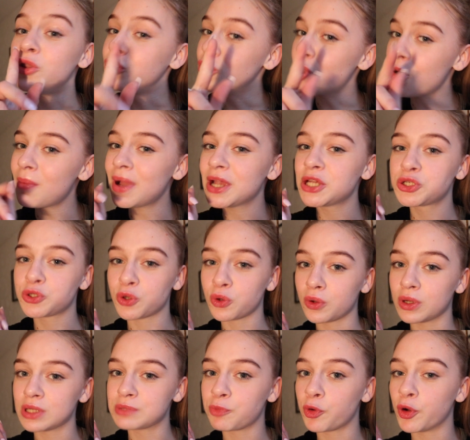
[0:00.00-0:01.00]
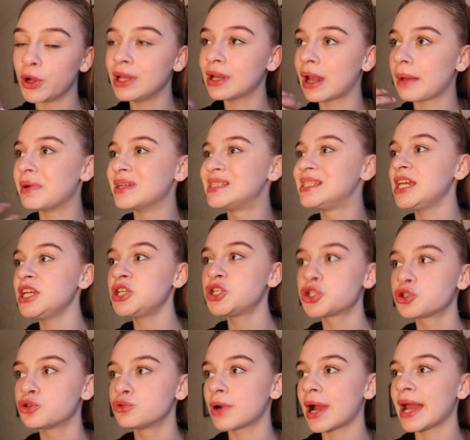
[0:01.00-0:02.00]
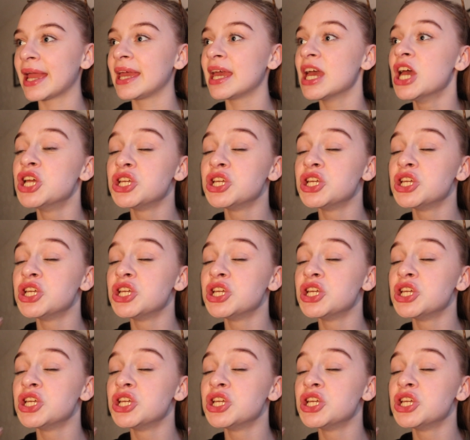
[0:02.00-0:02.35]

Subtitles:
Not my strongest point. Like my teacher's great.